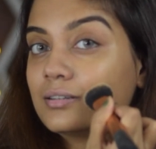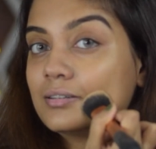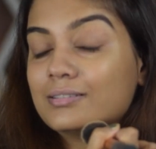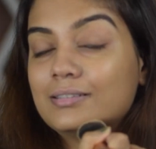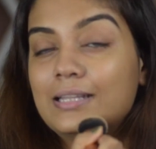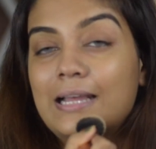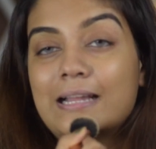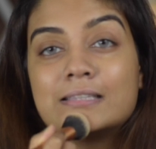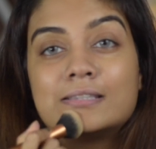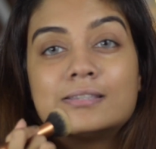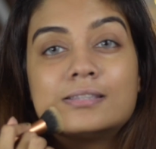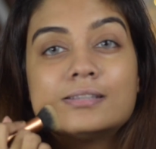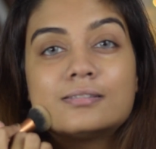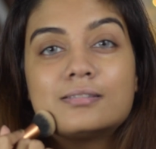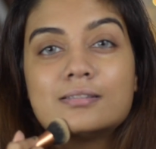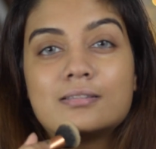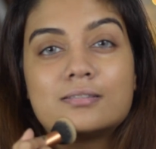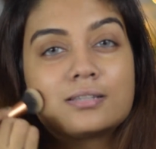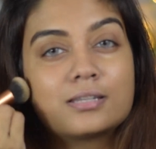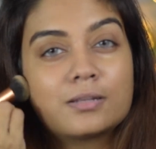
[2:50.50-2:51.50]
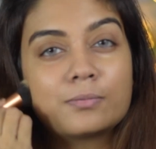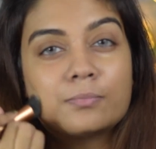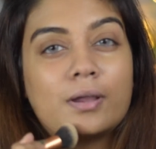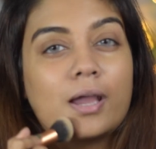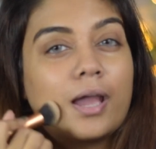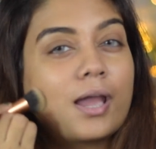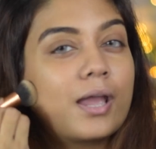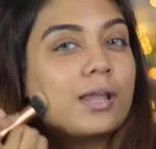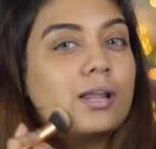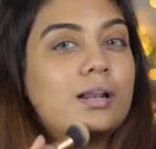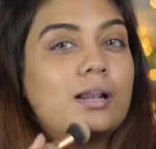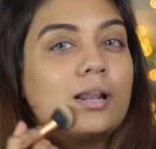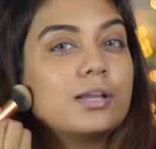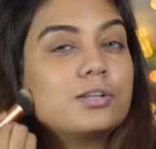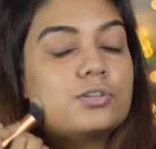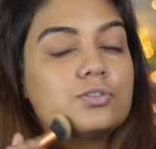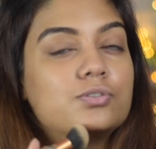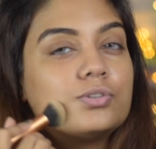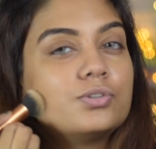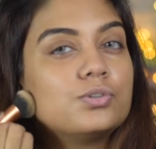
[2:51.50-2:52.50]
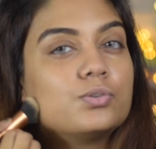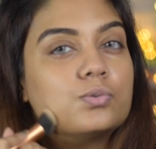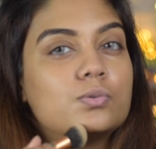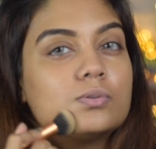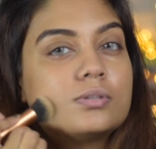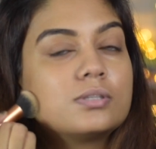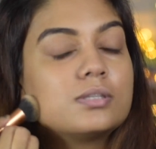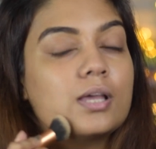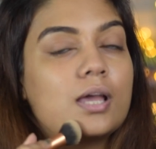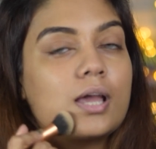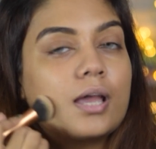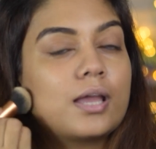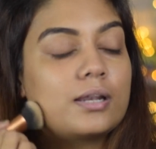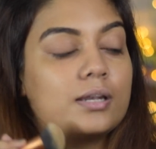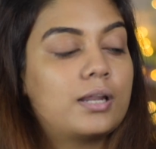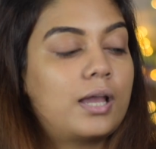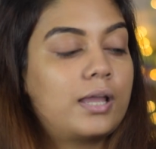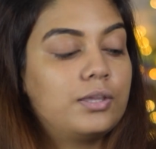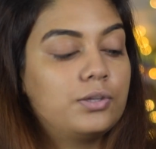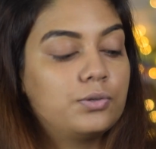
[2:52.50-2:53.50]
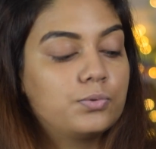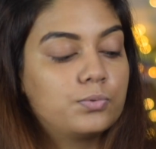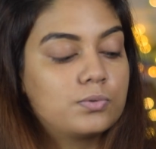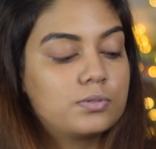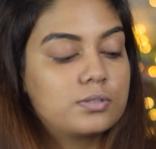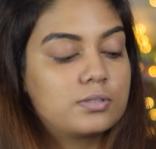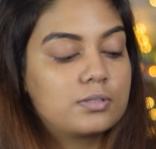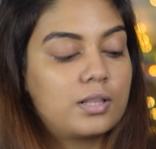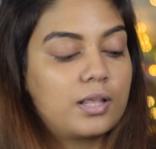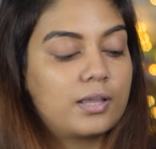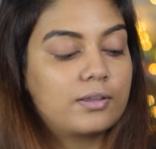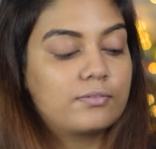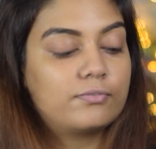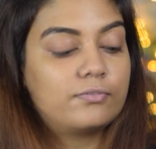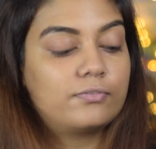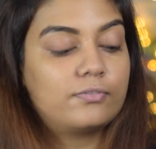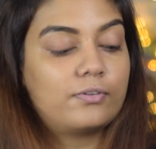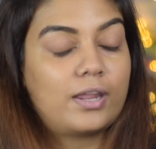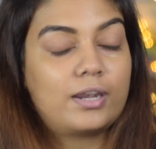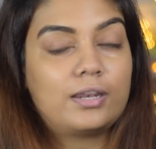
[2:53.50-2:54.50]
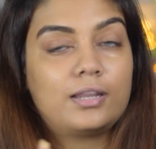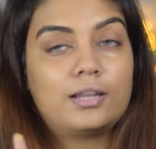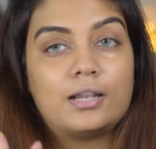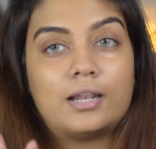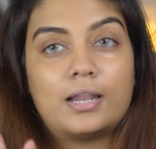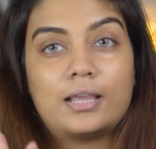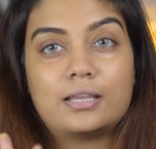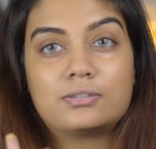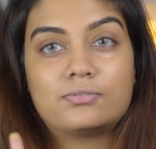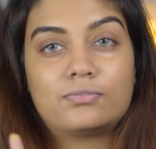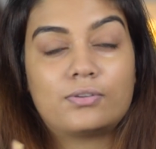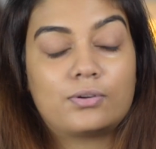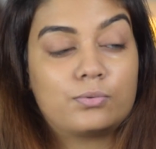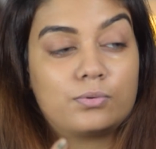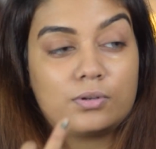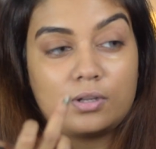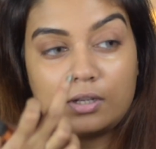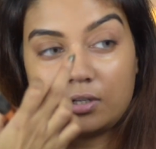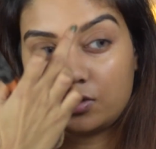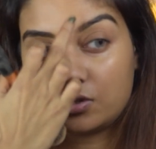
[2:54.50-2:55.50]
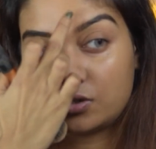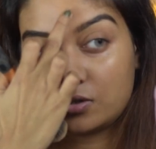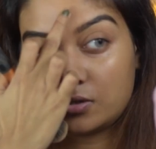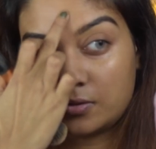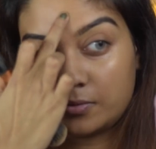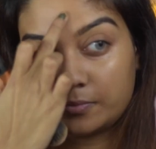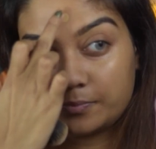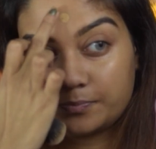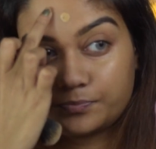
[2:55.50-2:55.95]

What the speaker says: that's the system I like to use. And I use like very less foundation.